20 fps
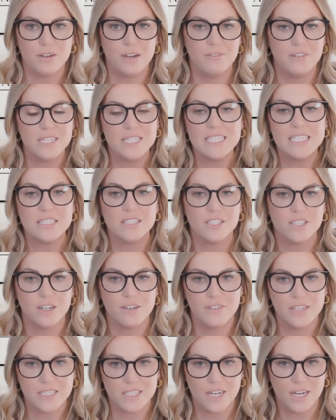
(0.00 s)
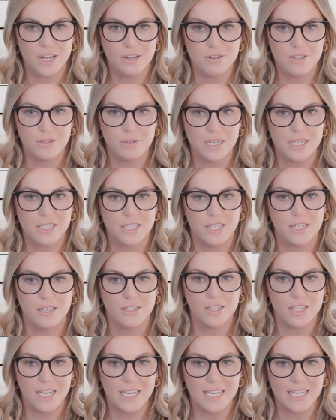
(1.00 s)
of a disservice are you doing to your
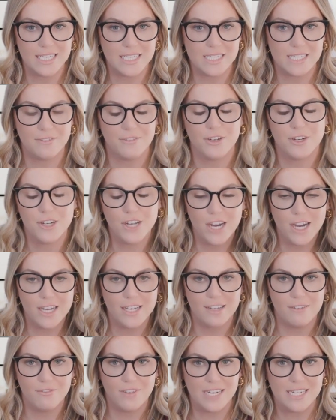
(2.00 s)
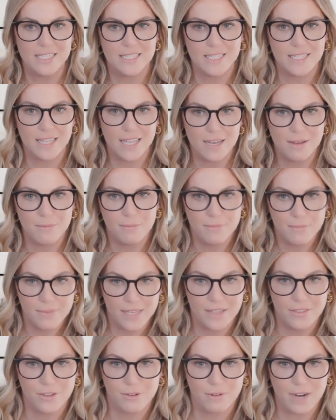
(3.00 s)
clients if you're not advising them
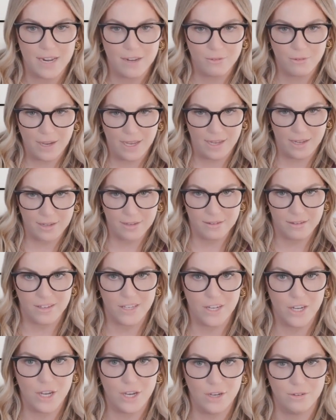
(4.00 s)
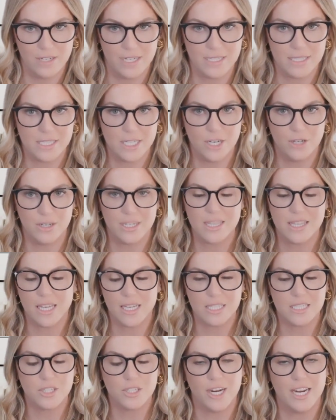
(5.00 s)
in the right way, you know? And so I think
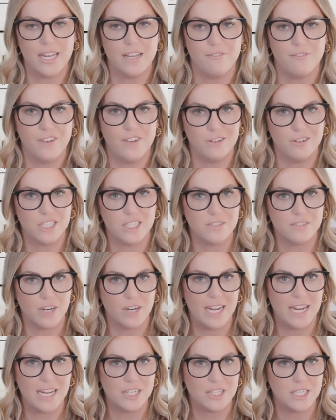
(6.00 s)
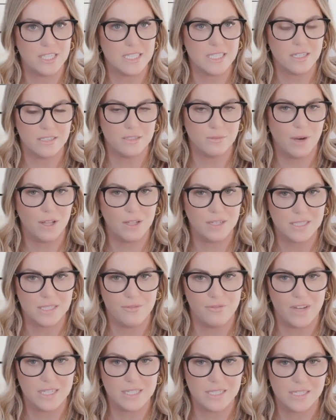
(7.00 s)
it's great info just for agents as well as
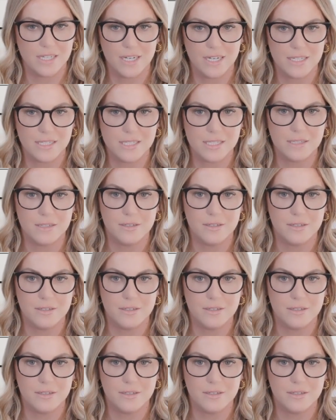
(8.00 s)
investors.